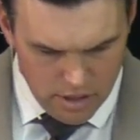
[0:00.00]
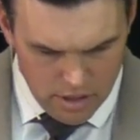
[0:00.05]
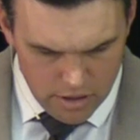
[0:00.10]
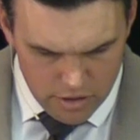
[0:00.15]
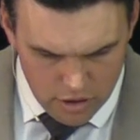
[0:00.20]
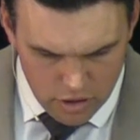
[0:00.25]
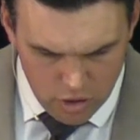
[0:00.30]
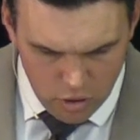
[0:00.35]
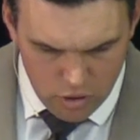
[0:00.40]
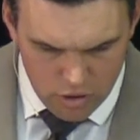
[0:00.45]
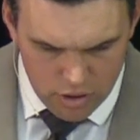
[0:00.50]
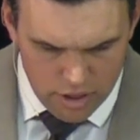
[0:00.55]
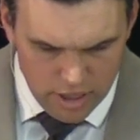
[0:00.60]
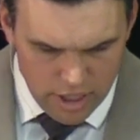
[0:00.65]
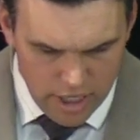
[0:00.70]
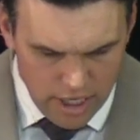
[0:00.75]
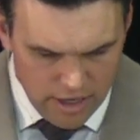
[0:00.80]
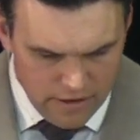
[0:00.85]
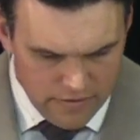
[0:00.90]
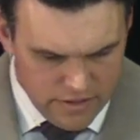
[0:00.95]
The Lord
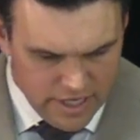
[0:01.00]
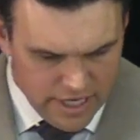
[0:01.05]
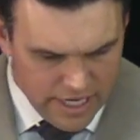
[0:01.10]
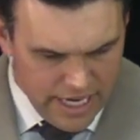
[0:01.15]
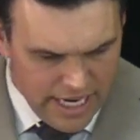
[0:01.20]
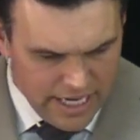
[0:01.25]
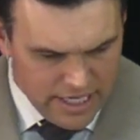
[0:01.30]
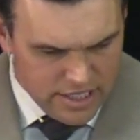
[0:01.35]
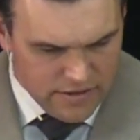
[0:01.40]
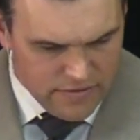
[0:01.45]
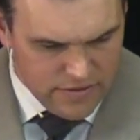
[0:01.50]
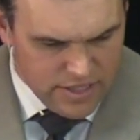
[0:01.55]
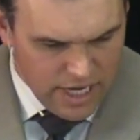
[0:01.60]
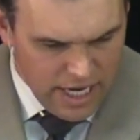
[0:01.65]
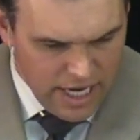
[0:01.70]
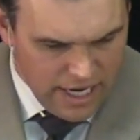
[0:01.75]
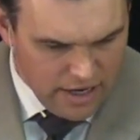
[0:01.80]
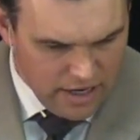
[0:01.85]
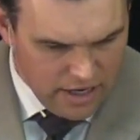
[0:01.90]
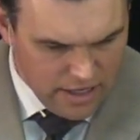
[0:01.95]
loves the gates of
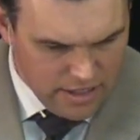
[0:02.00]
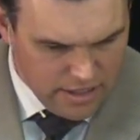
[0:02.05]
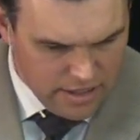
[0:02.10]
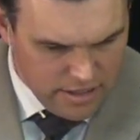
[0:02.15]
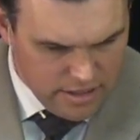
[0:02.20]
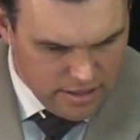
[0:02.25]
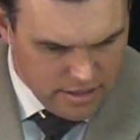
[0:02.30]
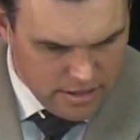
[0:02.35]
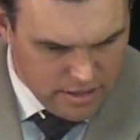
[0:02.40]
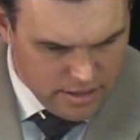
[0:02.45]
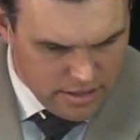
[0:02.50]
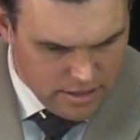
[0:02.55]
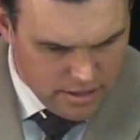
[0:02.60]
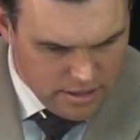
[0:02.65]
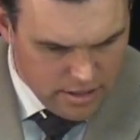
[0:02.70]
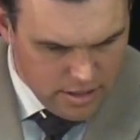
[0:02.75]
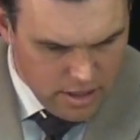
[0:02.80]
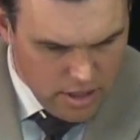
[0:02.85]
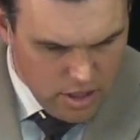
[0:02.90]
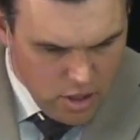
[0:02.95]
Zion
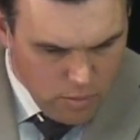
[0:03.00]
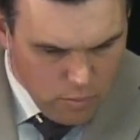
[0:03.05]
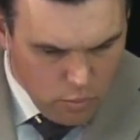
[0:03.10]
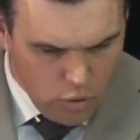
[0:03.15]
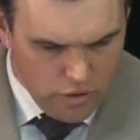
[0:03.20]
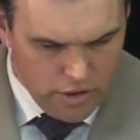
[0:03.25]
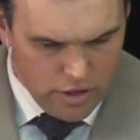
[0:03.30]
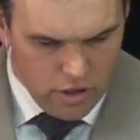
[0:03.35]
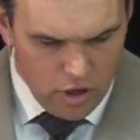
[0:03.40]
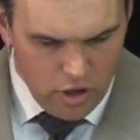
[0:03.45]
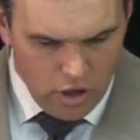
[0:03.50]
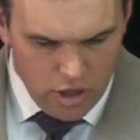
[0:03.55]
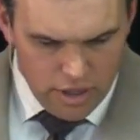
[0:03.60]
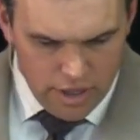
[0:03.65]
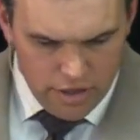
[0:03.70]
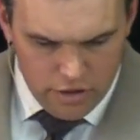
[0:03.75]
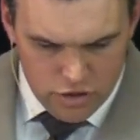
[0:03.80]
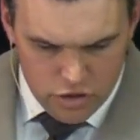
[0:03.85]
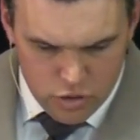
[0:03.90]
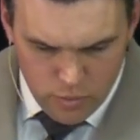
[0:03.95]
more than all
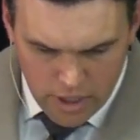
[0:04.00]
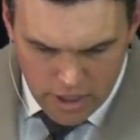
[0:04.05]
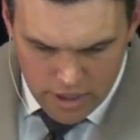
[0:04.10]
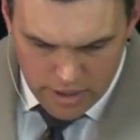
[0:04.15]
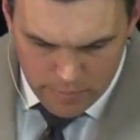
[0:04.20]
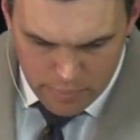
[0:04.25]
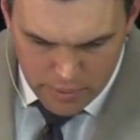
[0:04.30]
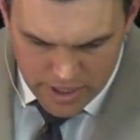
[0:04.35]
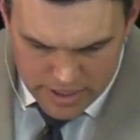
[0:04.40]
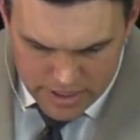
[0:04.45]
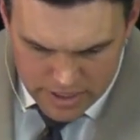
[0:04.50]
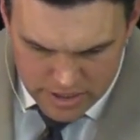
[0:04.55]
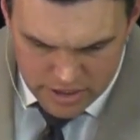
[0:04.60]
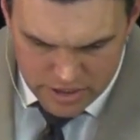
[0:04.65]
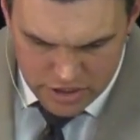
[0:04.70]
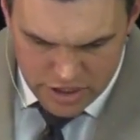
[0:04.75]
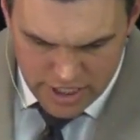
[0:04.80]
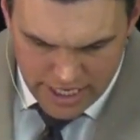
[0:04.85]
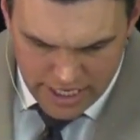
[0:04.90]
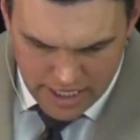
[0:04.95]
other dwelling places of
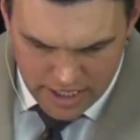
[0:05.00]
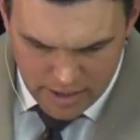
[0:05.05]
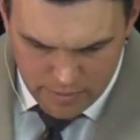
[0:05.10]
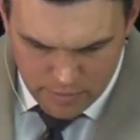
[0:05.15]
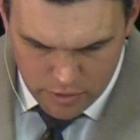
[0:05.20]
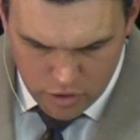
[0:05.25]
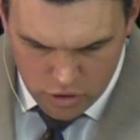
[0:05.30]
Jacob.